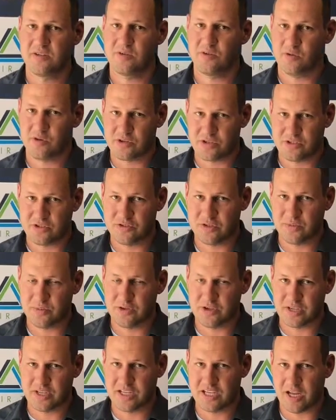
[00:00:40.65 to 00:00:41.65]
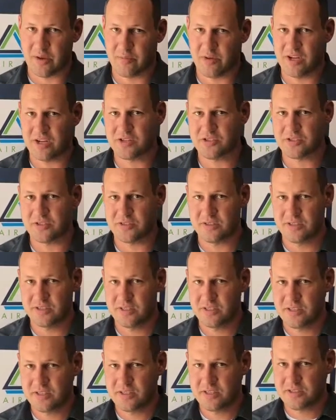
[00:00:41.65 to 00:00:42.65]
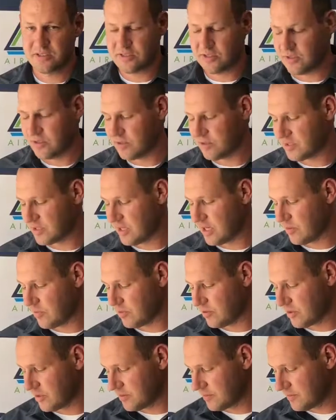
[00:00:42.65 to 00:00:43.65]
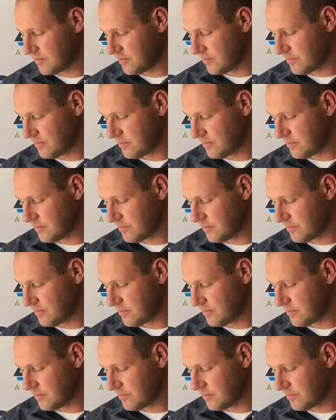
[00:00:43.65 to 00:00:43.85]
or contribute contamination to your sampling.